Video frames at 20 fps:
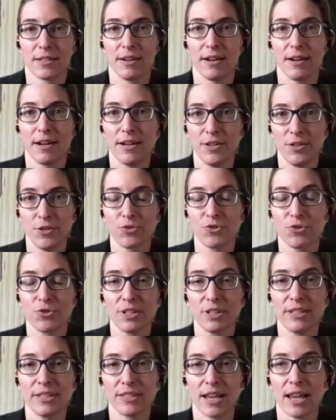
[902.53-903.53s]
I hmm.
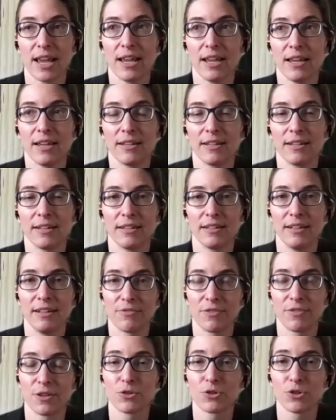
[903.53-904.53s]
usually say
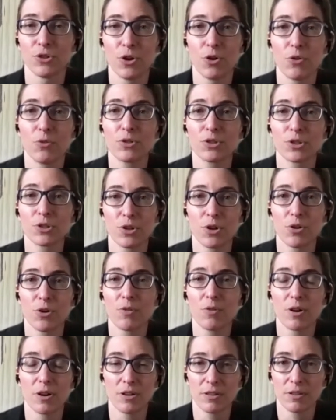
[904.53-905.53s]
if there's no snow
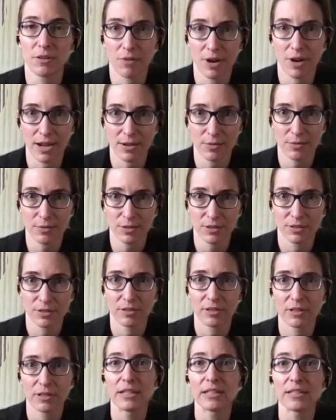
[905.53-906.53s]
on the ground,
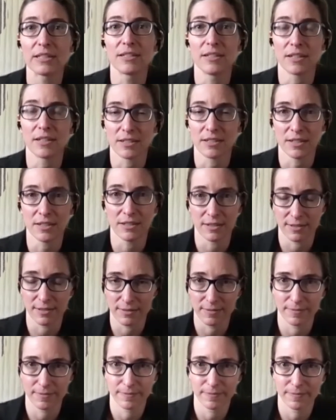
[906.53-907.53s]
it's tick
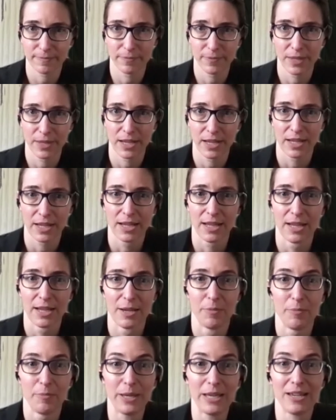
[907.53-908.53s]
season
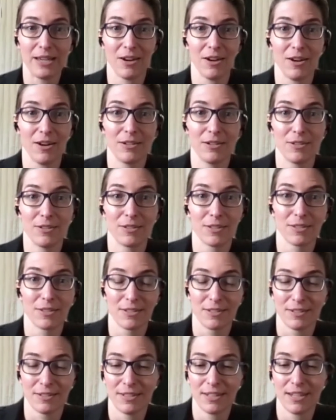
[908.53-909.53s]
because
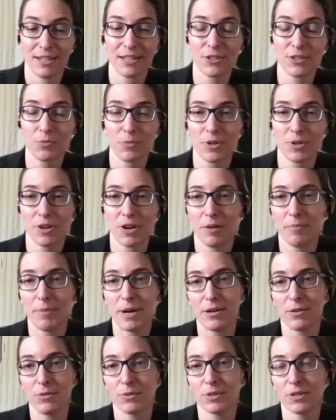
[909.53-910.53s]
ticks will come
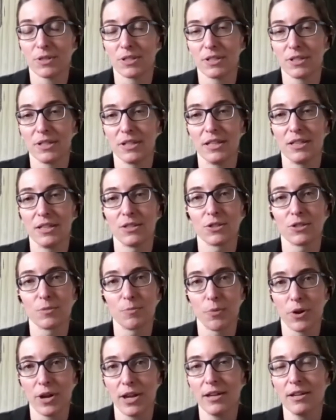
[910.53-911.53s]
out in the
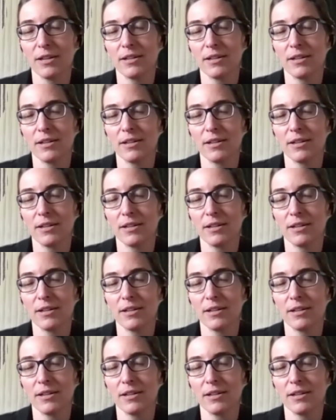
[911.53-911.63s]
spring